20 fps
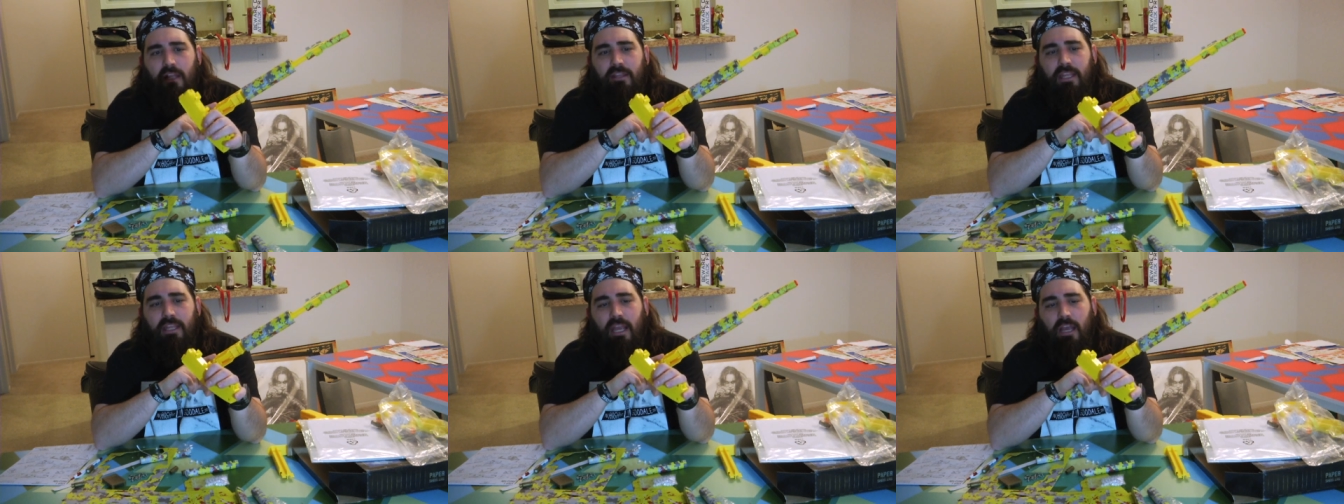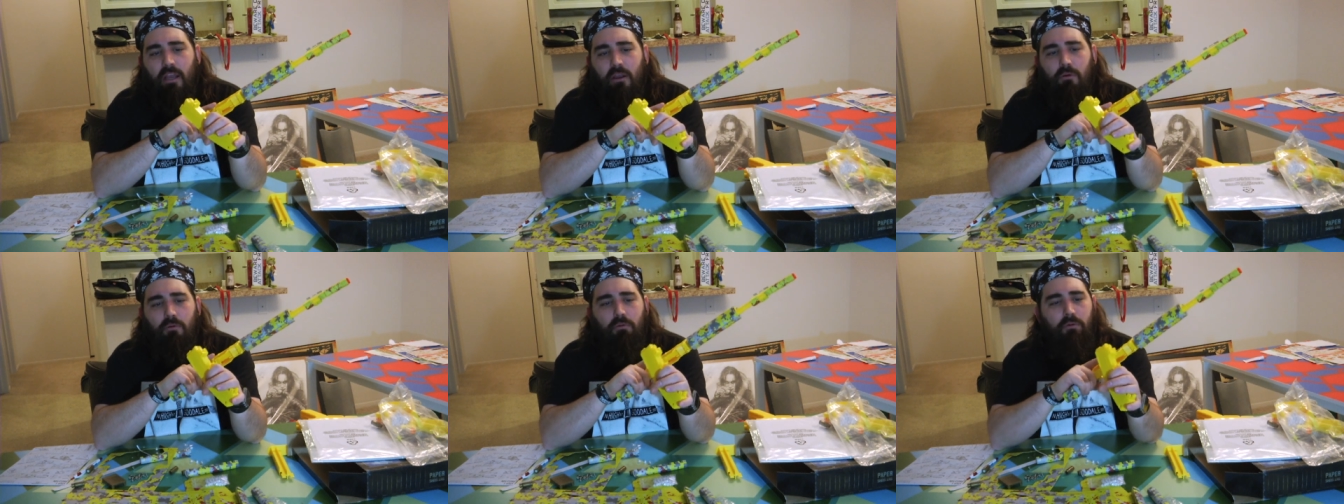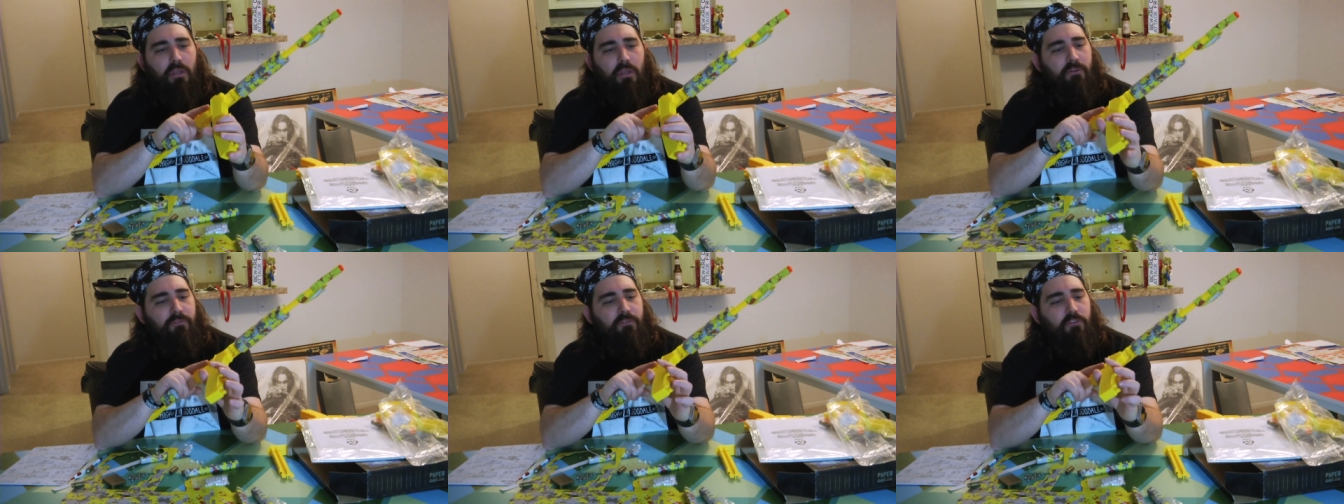
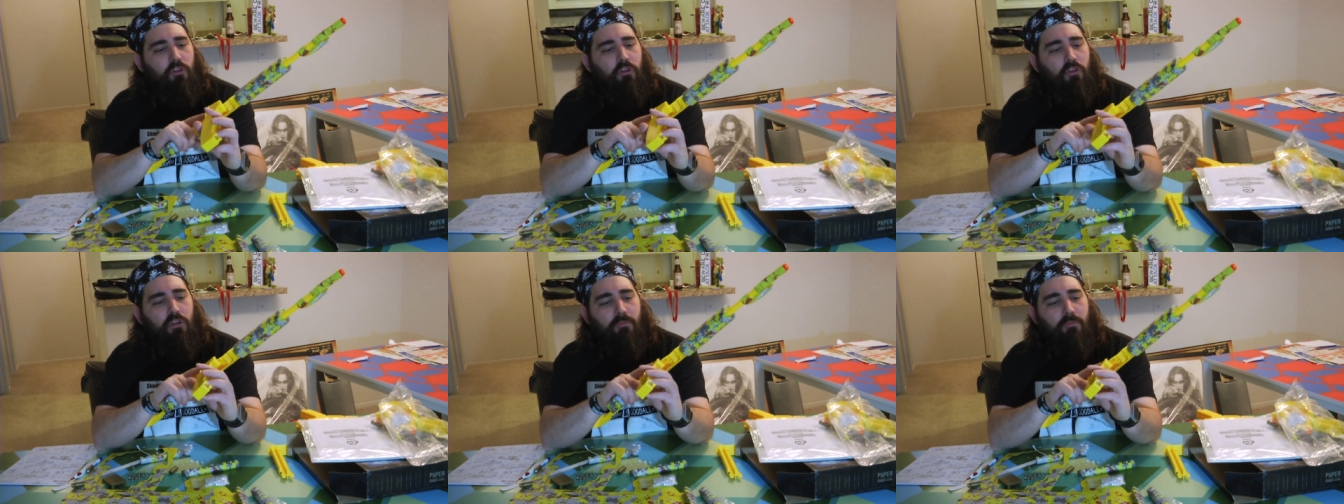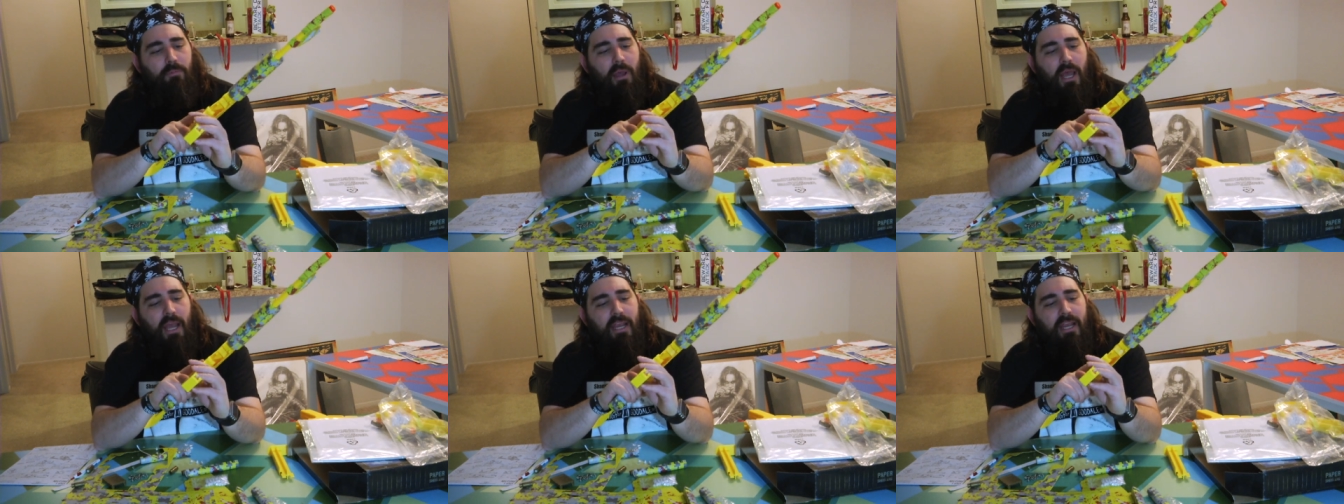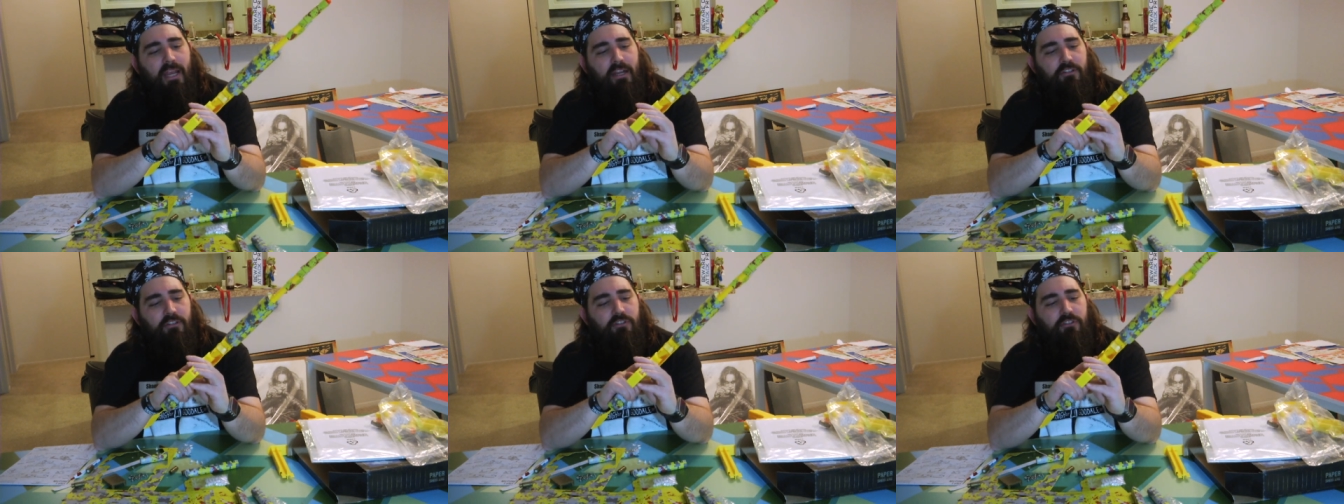Now, if you could buy
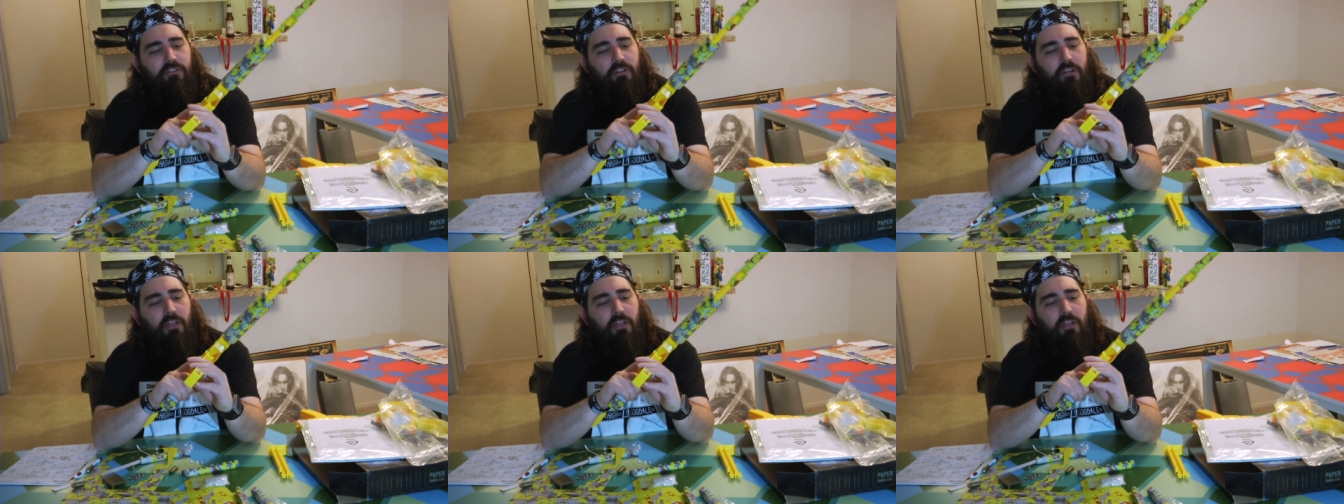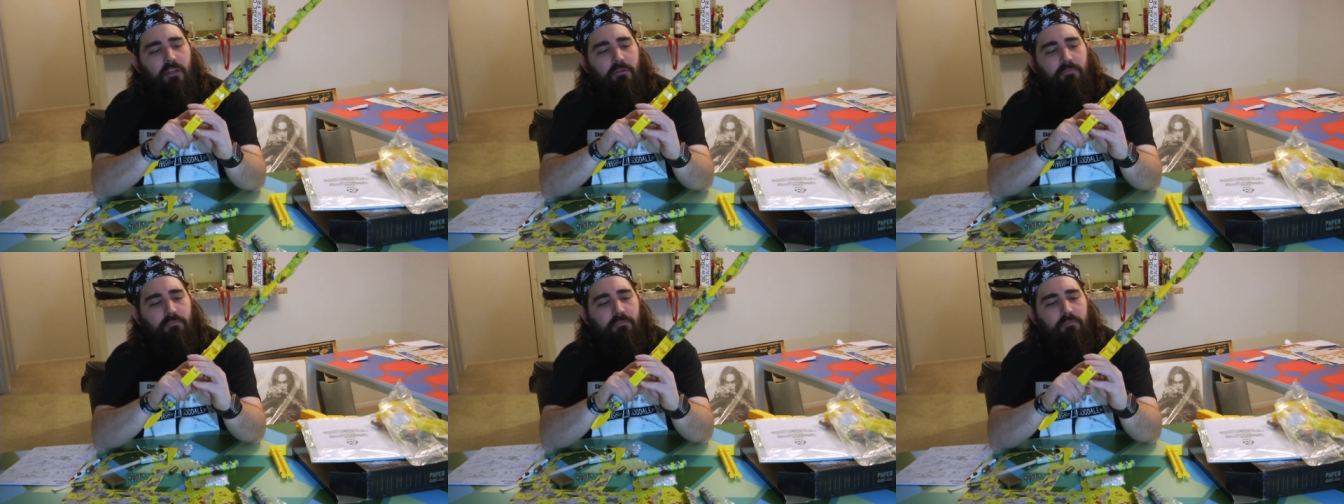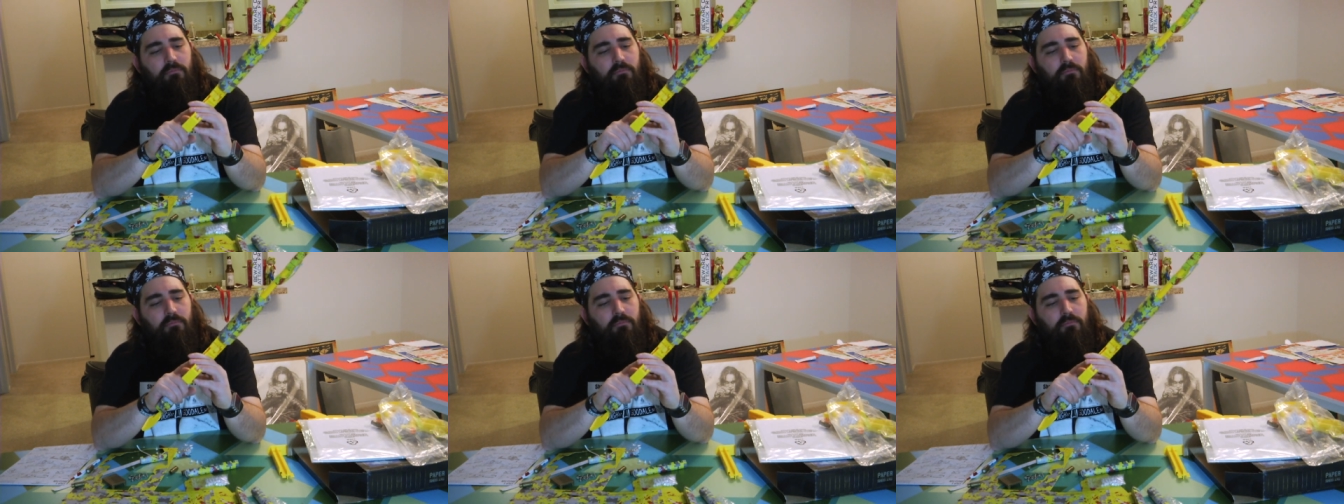extra